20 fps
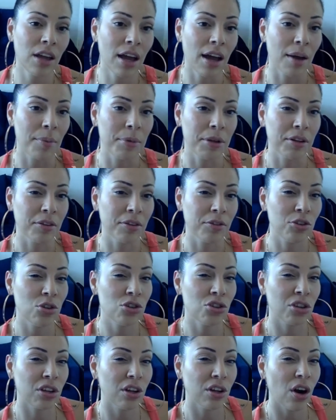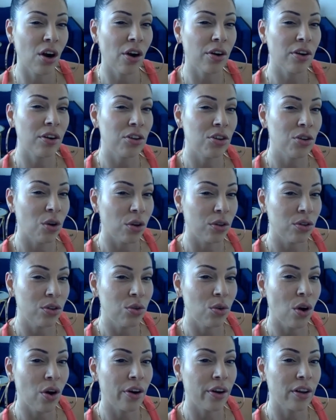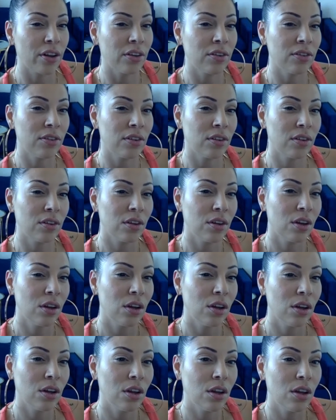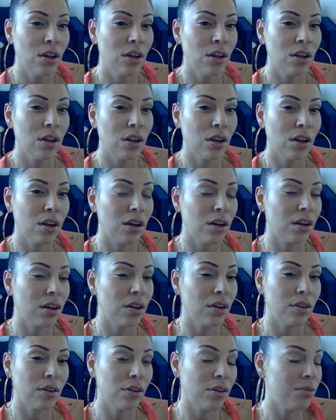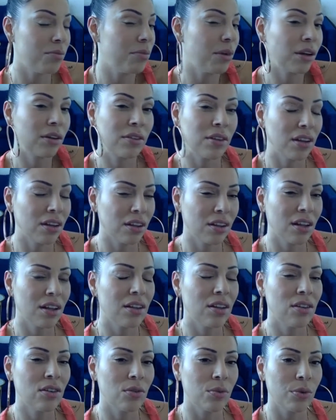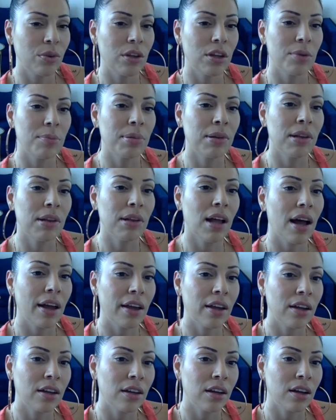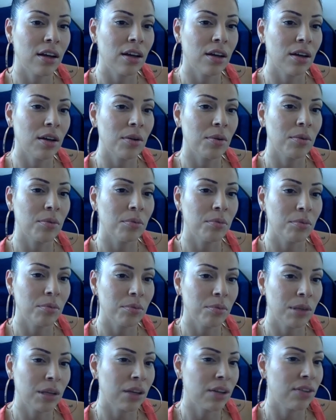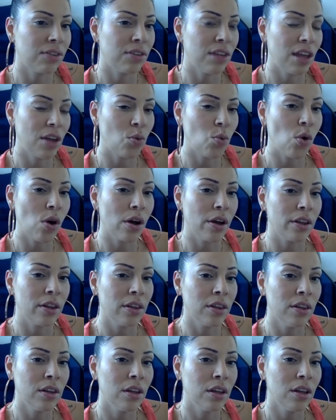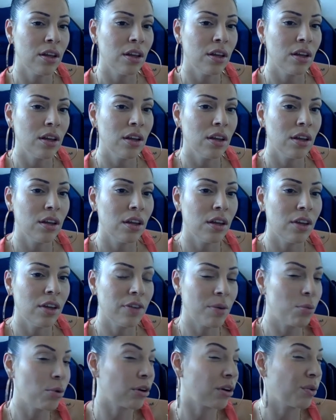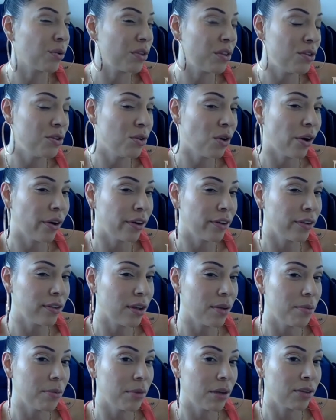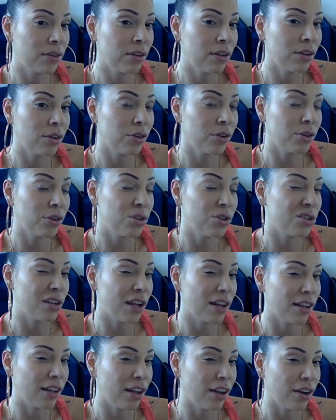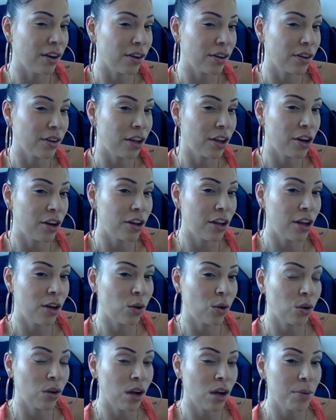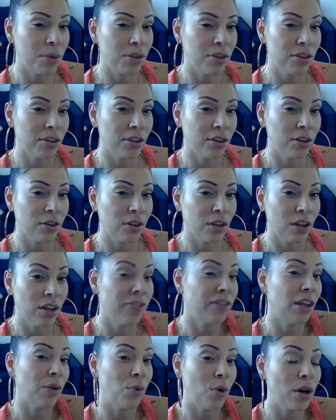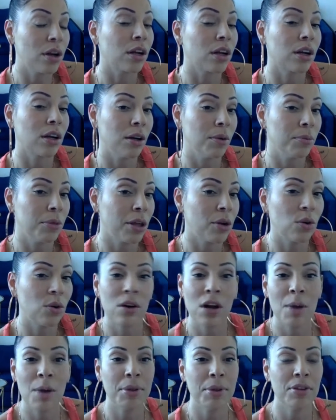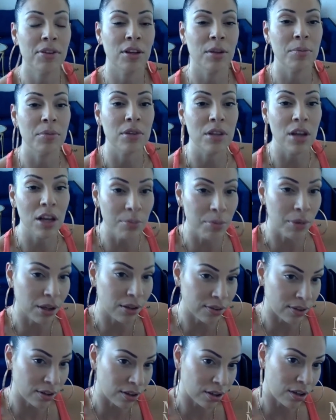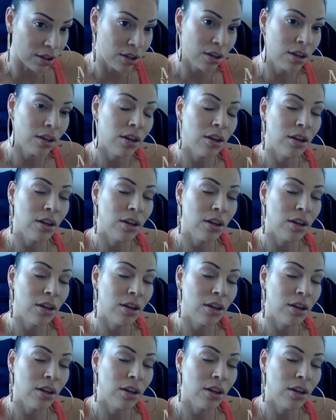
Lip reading: yeah, I mean, usually a new artist in mixing, that doesn't really apply because day one, if I'm working with a new artist and I'm mixing, they're usually not there. They don't come until, if they want to come, they don't come until I'm done mixing.